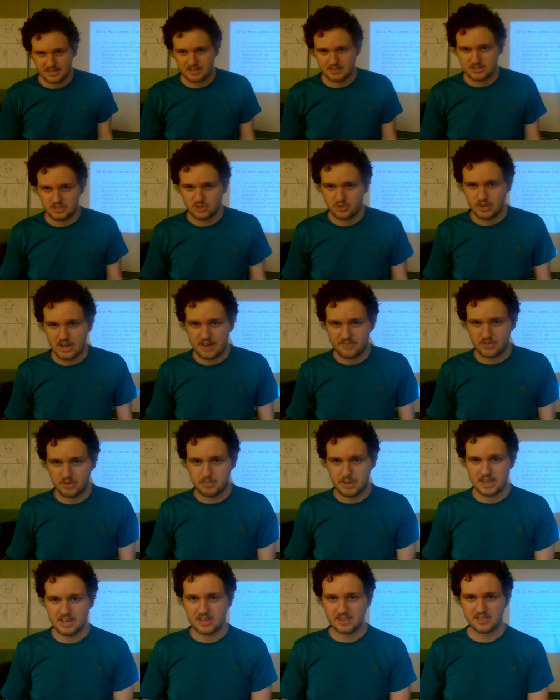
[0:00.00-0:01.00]
soon after
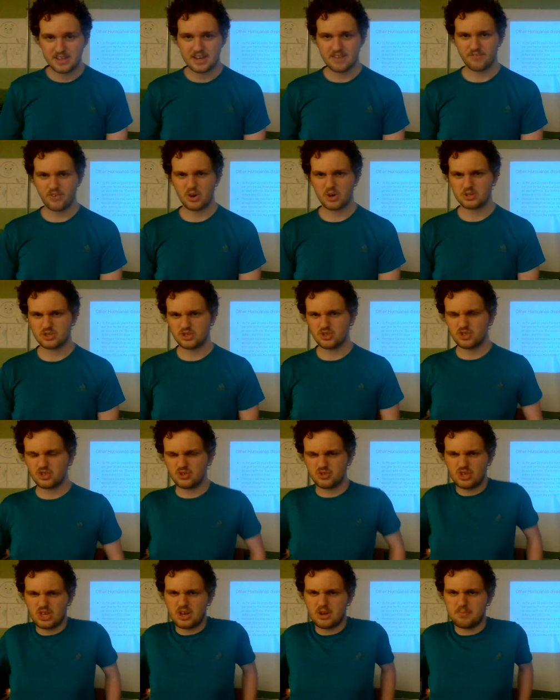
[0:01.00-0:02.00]
making landfall due
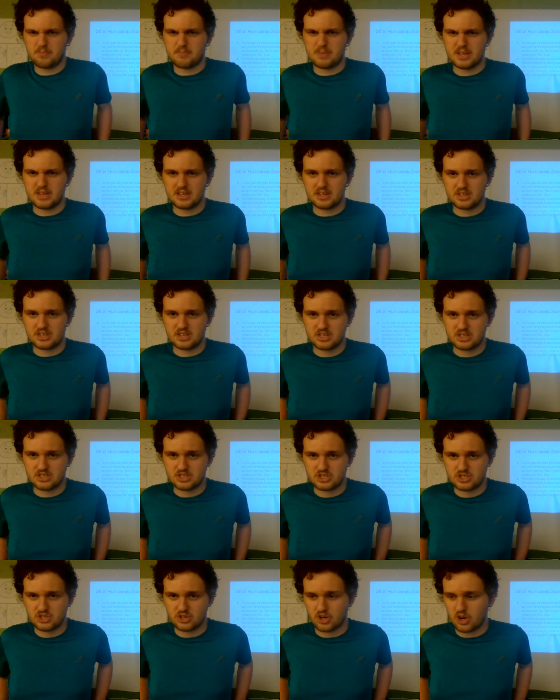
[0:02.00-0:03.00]
to them being
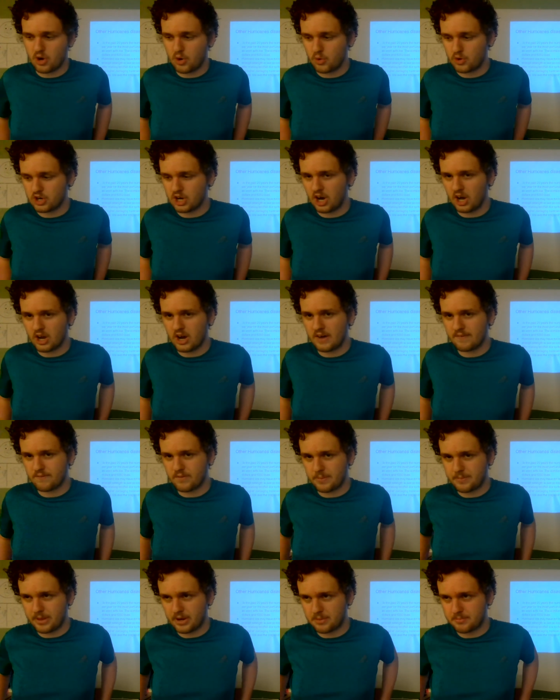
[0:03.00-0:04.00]
so cut off
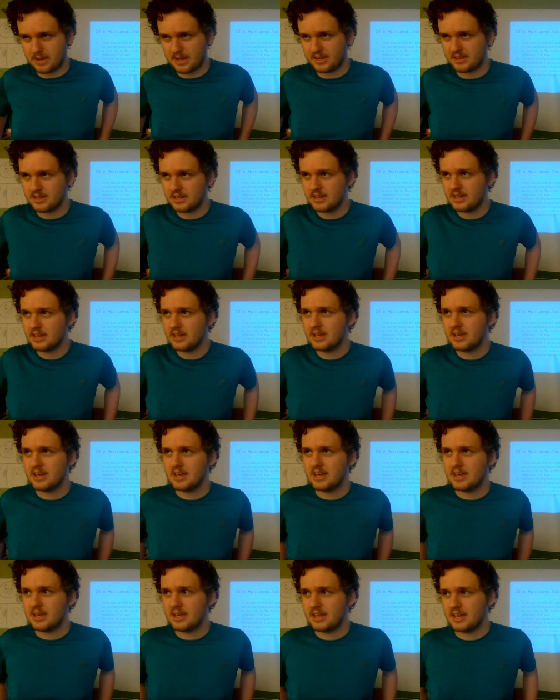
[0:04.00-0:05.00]
from the
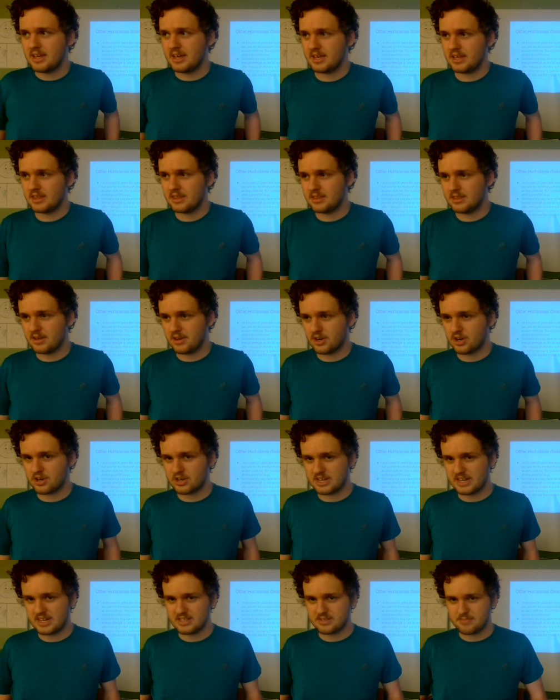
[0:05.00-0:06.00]

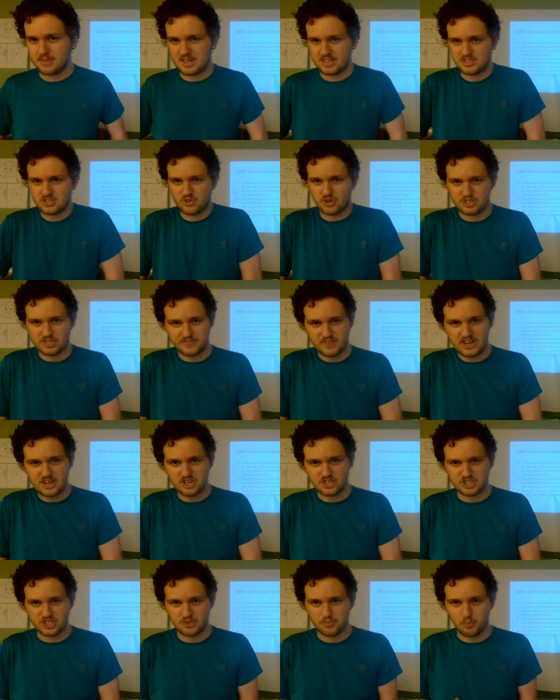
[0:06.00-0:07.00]
hurricane's main source of
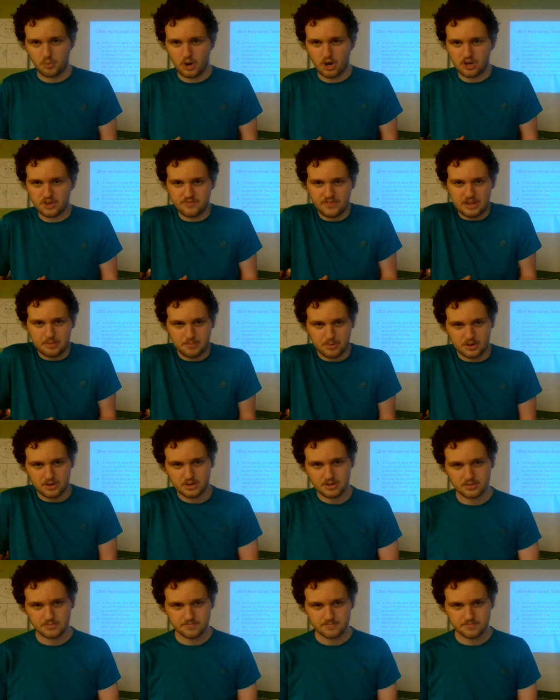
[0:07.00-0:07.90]
energy, water vapor.